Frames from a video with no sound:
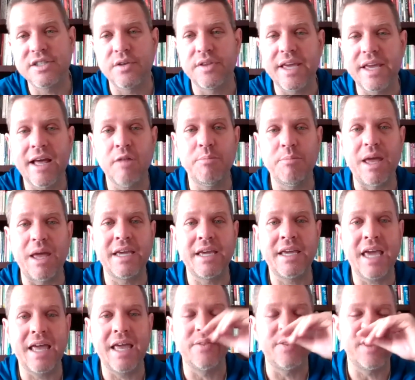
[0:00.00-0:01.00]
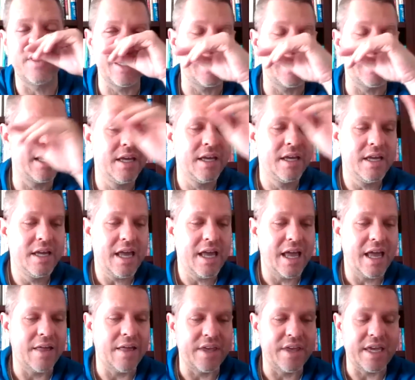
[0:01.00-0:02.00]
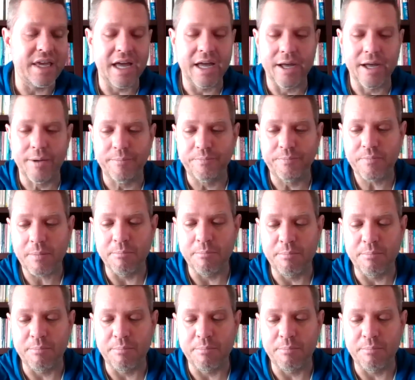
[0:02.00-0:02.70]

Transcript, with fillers: So the L Bank and the and the um,